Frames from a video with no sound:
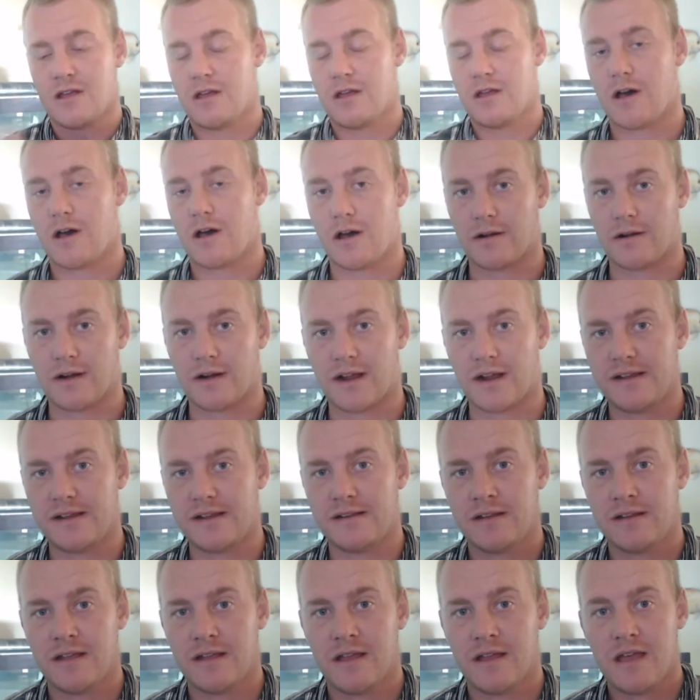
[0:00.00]
Alright,
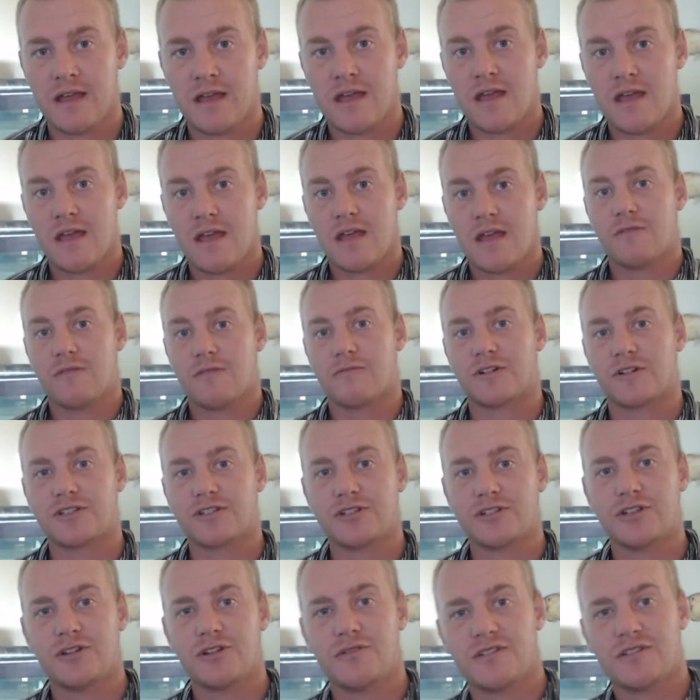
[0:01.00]
what you
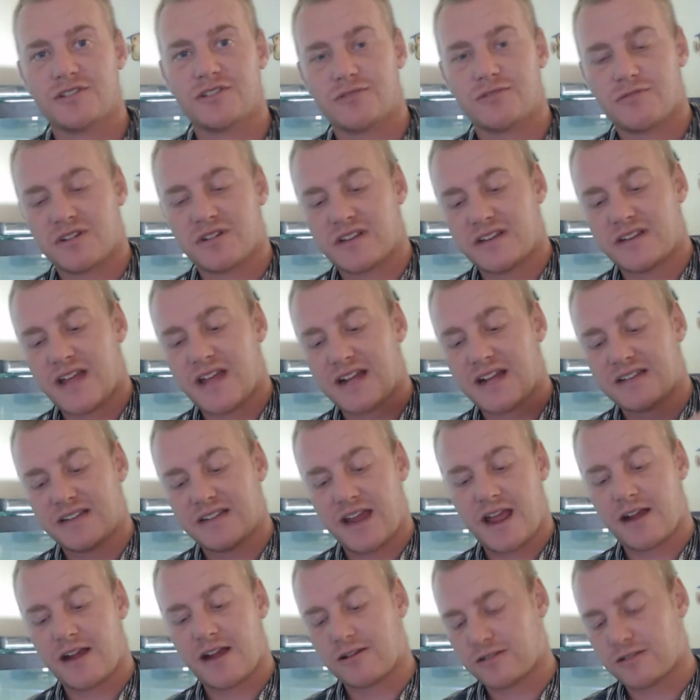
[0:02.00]
do is you would connect an air